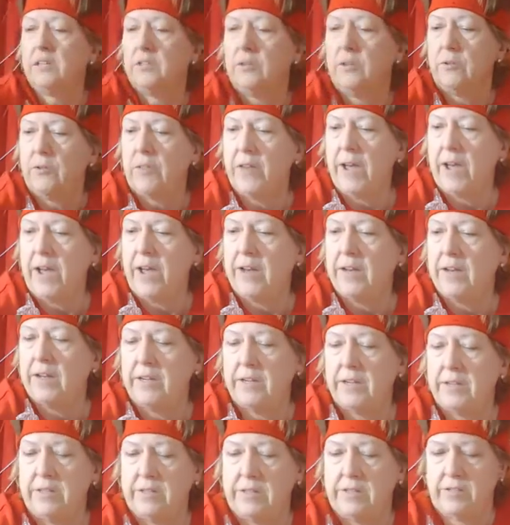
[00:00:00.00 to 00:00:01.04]
So that
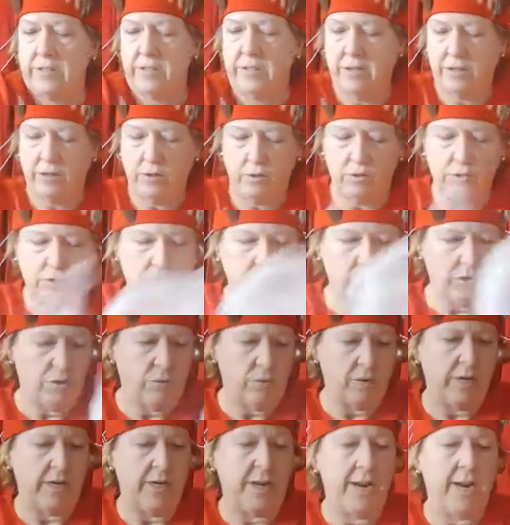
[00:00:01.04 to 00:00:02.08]
is, those are the
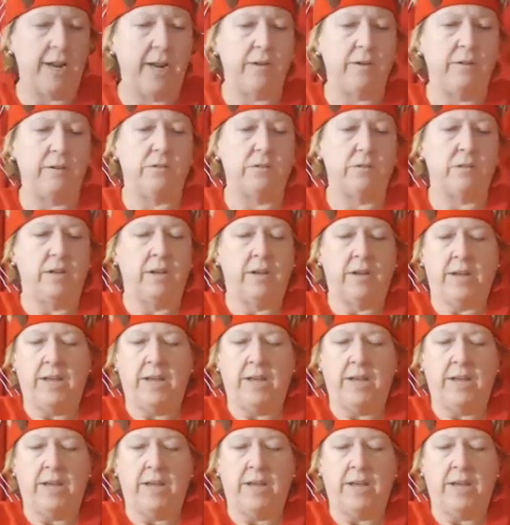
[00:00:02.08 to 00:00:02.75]
three candles.